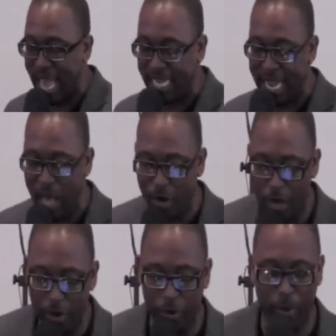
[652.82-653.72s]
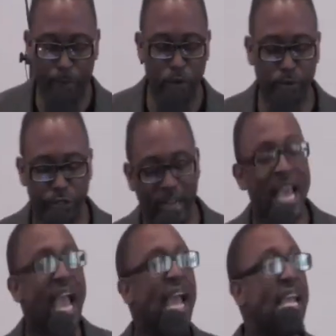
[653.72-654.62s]
down under a broom tree
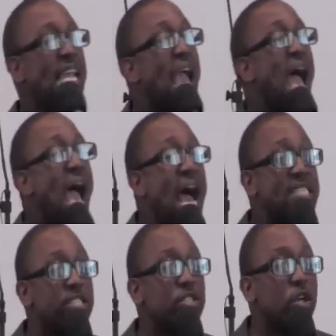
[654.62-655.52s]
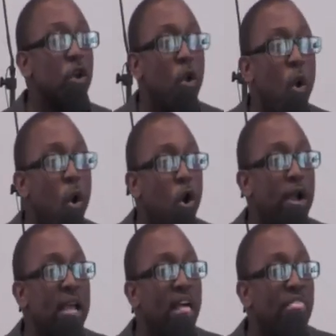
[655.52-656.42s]
and he asked the Lord
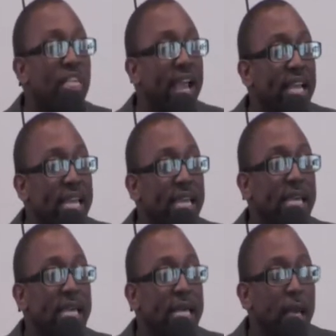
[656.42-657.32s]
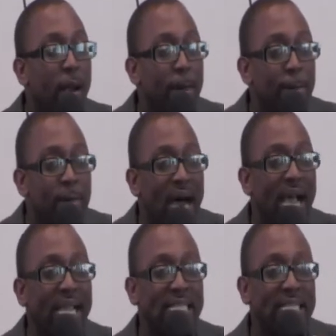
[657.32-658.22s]
that he
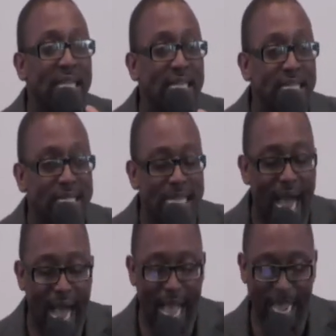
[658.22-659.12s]
might die